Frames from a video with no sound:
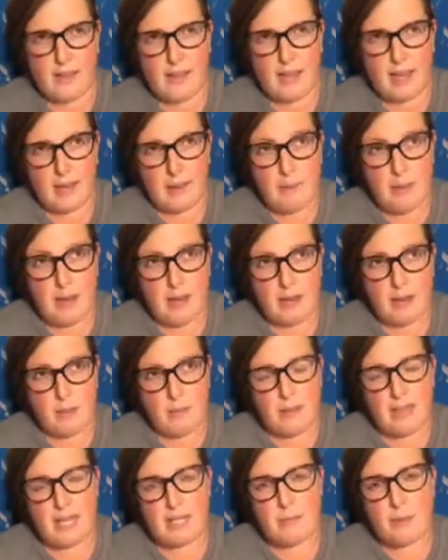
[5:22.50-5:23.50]
in
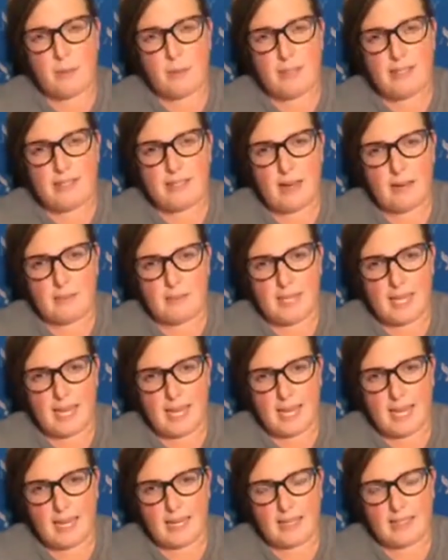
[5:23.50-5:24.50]
Petaluma, that's where we stopped to eat.